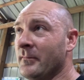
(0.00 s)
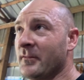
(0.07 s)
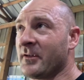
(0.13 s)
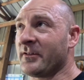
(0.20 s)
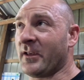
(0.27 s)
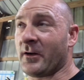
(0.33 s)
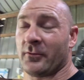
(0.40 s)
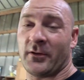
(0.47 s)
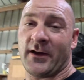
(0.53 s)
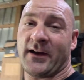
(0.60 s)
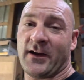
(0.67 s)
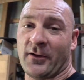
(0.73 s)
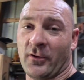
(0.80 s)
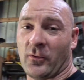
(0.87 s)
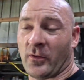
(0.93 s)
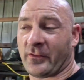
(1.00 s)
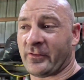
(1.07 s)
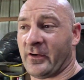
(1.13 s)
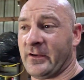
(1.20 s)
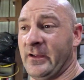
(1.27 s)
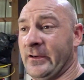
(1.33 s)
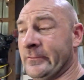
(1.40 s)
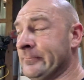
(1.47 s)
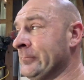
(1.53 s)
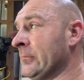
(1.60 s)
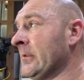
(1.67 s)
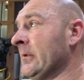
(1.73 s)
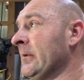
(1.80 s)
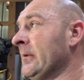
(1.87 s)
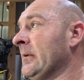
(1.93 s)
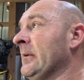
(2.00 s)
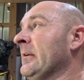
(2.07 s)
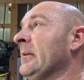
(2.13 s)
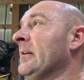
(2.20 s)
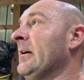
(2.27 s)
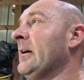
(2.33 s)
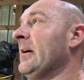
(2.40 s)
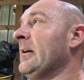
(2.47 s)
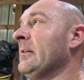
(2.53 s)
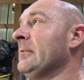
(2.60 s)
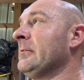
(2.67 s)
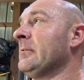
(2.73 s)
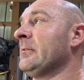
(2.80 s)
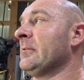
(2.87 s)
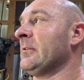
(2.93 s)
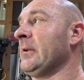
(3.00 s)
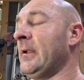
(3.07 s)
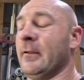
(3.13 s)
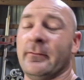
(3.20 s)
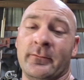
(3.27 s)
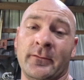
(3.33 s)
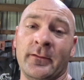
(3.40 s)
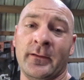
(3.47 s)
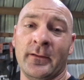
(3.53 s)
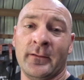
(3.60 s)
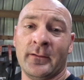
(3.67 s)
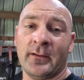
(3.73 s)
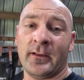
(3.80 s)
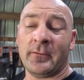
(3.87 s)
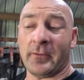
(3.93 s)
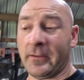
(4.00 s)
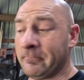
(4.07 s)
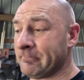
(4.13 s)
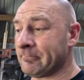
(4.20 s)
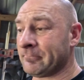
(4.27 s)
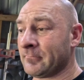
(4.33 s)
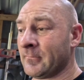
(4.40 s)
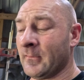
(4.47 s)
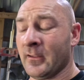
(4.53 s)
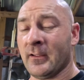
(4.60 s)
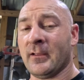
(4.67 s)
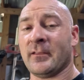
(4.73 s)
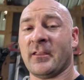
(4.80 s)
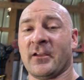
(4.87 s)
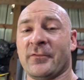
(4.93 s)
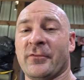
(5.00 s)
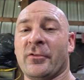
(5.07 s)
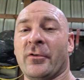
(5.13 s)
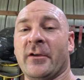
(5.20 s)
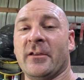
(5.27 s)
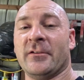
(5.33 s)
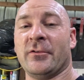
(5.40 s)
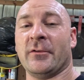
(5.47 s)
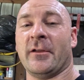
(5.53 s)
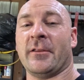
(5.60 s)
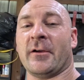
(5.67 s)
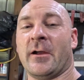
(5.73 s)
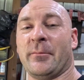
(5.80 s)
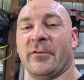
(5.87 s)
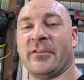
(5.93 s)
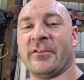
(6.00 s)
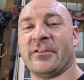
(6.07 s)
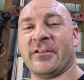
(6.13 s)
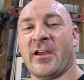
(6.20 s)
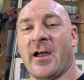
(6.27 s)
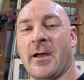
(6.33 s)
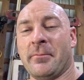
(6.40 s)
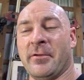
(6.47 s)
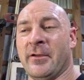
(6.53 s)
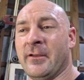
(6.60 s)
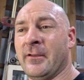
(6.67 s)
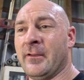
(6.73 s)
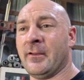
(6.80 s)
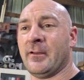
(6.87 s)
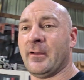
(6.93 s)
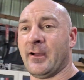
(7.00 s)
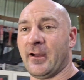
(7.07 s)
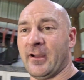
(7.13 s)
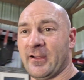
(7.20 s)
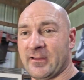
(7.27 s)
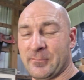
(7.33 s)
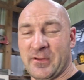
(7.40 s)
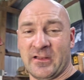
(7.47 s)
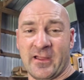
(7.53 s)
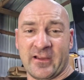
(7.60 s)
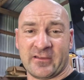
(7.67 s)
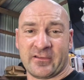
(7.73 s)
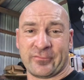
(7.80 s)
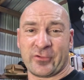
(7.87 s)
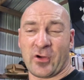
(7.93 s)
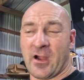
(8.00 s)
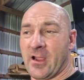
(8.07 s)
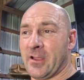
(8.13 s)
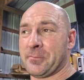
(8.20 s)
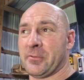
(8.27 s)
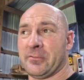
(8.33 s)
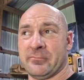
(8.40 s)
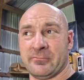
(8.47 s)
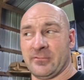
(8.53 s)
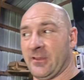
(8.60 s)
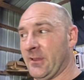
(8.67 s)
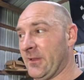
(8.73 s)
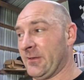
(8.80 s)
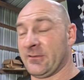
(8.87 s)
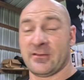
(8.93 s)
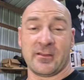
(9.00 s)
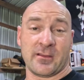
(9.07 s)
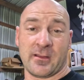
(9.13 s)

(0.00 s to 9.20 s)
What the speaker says: because I don't like how it works right now. So yeah, anyway, thanks for joining into another episode of The Shop. Give me a like, subscribe, and